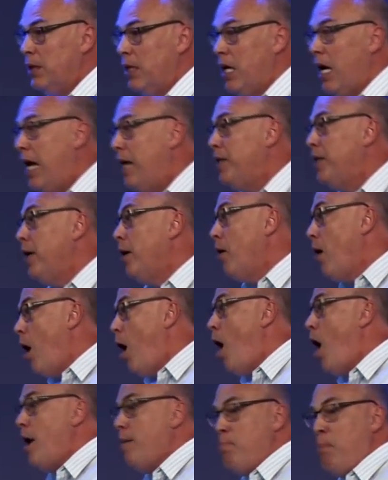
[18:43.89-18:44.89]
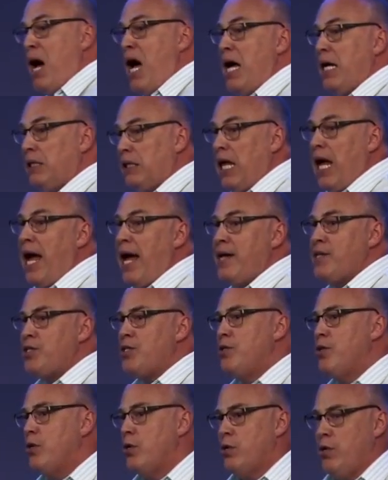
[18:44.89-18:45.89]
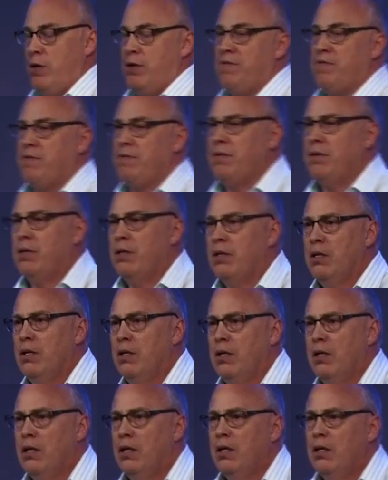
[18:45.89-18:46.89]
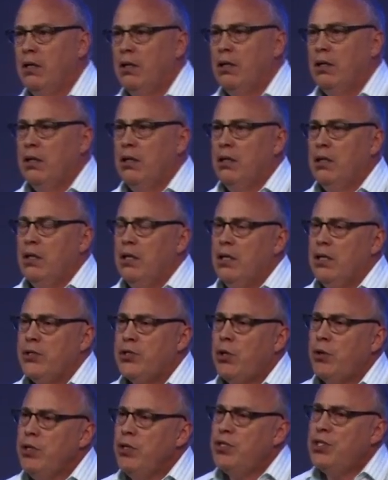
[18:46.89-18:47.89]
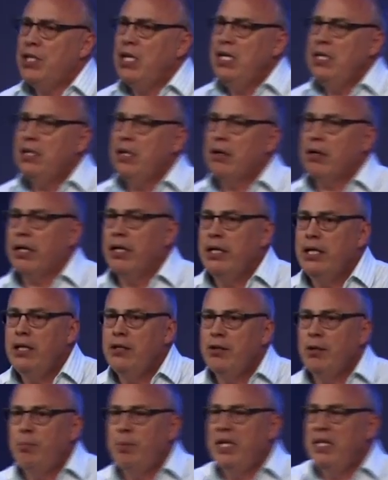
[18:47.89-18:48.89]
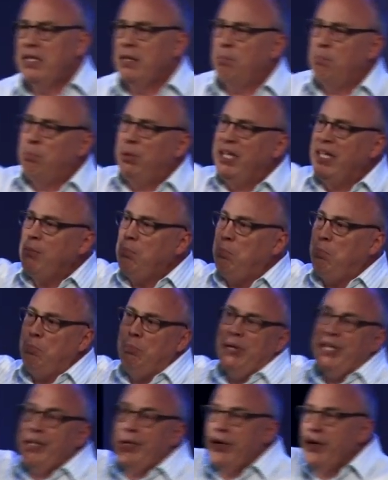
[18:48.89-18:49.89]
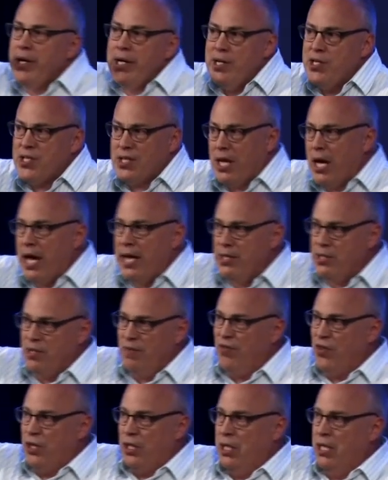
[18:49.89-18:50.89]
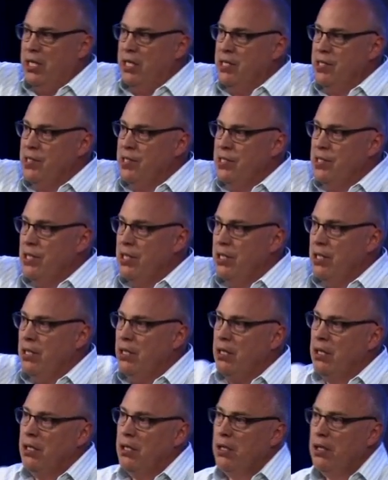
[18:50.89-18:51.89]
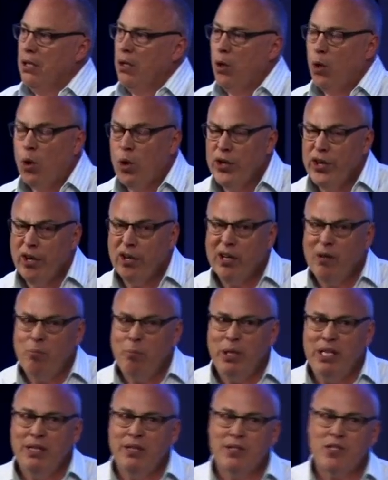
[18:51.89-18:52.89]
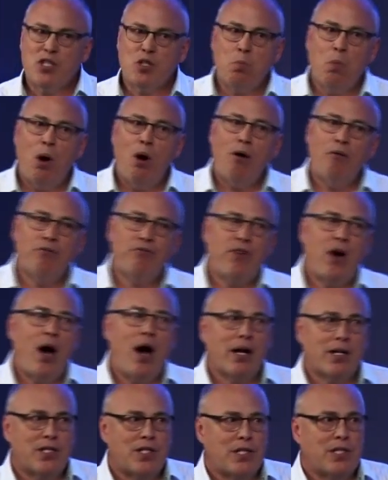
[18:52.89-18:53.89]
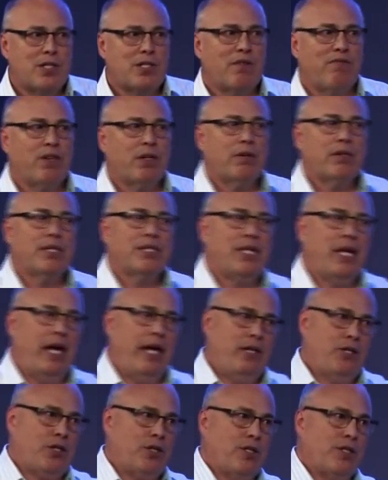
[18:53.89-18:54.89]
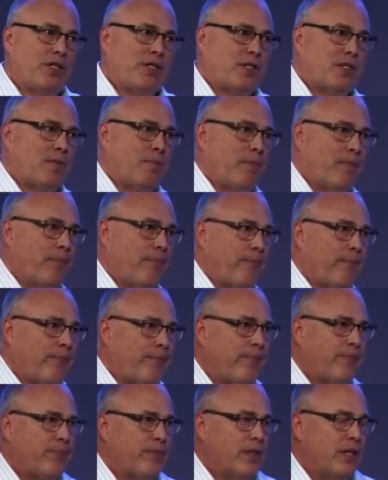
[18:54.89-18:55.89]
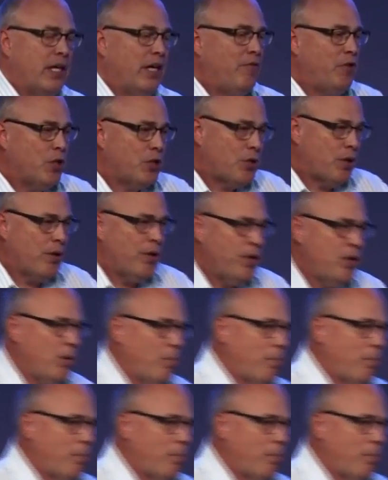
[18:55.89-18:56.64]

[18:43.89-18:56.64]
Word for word: and they're on my last nerve. So you see, there can either be the big bitterness kinds of things, or there can be the small foxes of irritations. If you turn in your